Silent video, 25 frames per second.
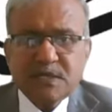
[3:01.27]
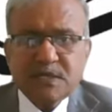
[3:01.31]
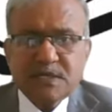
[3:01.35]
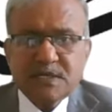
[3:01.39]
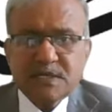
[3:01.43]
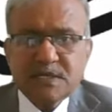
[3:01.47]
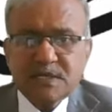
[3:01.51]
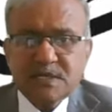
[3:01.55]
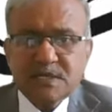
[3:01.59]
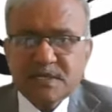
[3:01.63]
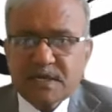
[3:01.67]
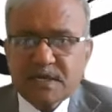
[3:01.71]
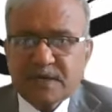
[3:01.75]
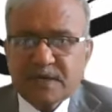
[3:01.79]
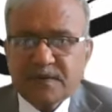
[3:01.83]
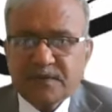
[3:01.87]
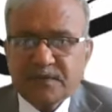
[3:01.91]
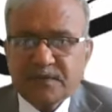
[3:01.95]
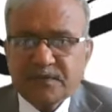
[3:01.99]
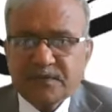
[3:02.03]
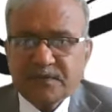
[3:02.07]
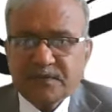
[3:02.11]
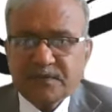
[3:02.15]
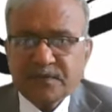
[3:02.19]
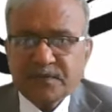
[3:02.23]
the this time?
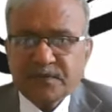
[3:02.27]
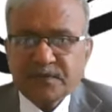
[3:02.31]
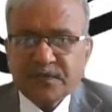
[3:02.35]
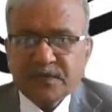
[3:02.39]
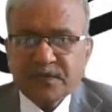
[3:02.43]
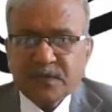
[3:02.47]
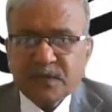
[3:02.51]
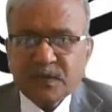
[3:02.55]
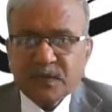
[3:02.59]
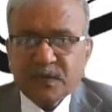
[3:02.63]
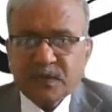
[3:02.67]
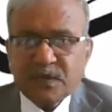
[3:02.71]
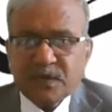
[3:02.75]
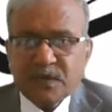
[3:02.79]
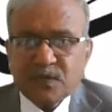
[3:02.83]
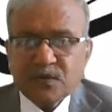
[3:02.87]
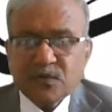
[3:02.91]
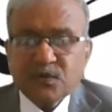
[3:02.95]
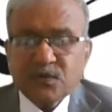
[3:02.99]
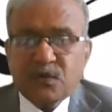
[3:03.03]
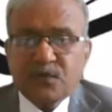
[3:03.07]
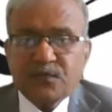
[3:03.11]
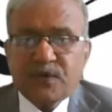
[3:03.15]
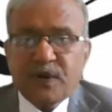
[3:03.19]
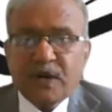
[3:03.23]

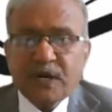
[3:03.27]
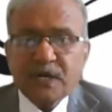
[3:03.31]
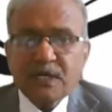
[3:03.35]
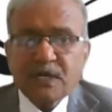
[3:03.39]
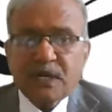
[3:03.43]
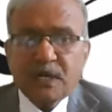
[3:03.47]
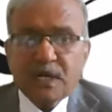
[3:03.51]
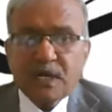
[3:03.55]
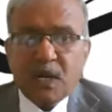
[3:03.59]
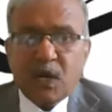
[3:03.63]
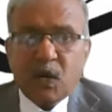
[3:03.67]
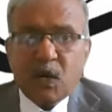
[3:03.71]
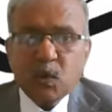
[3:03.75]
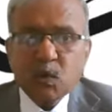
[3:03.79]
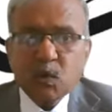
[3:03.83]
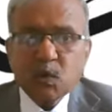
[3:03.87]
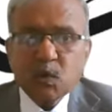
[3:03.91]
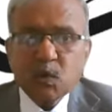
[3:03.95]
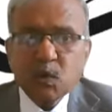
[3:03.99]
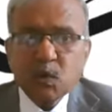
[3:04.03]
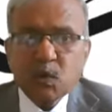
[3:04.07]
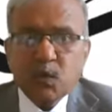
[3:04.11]
So for that, how